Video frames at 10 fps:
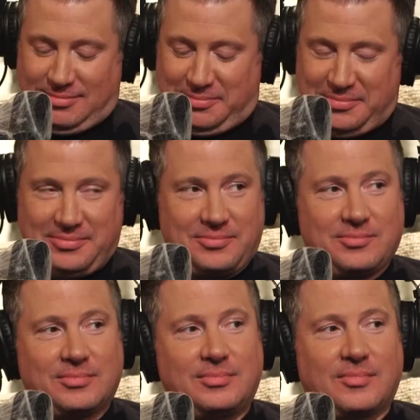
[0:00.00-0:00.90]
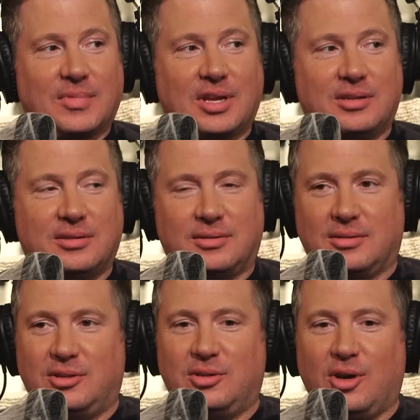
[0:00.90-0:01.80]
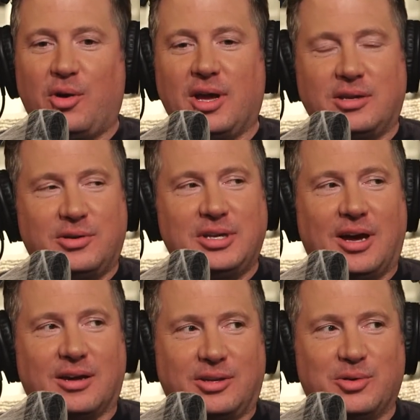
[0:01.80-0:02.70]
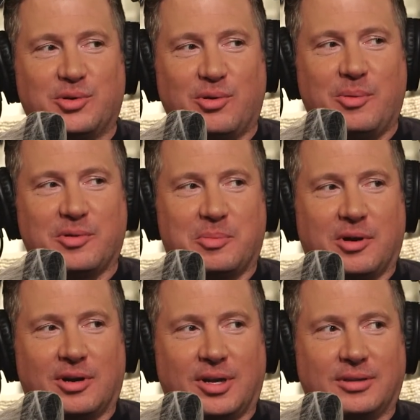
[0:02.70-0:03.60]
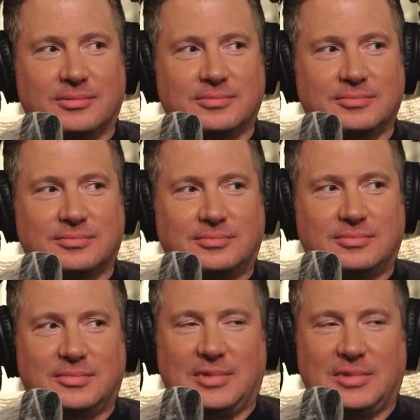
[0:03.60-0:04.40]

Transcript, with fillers: have my own uh, my own music. I'd like. Oh, yeah, you're young. Barney. You grew up with Barney. That was my shit.